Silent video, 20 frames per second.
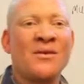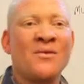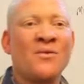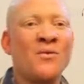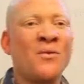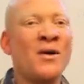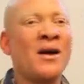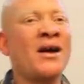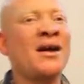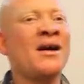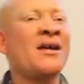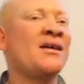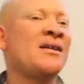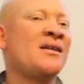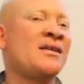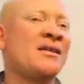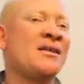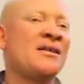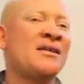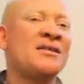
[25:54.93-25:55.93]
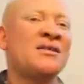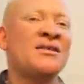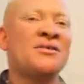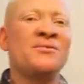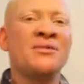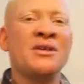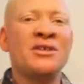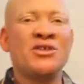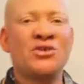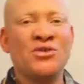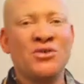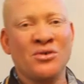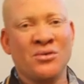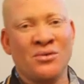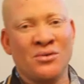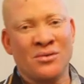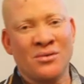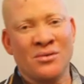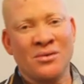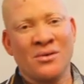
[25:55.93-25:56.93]
where the
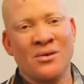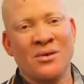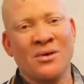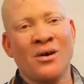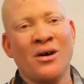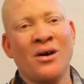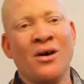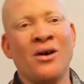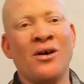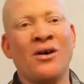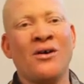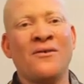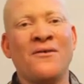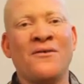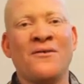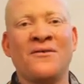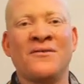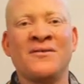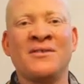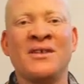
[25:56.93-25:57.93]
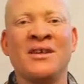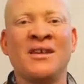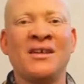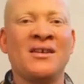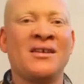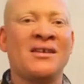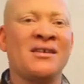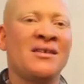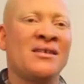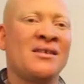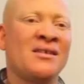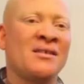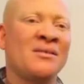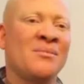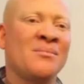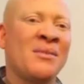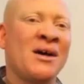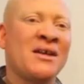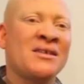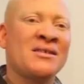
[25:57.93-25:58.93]
ratio of the
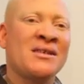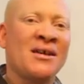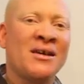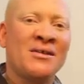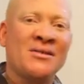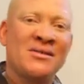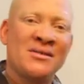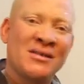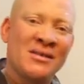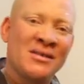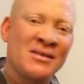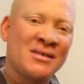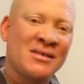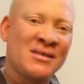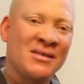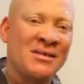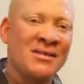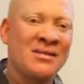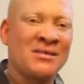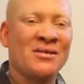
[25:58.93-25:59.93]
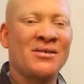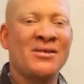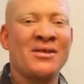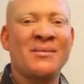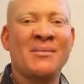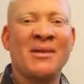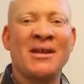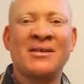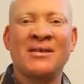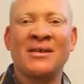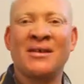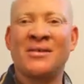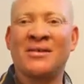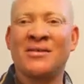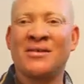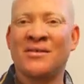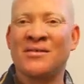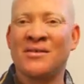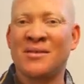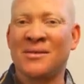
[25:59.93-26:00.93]
marginal utilities or the marginal rate of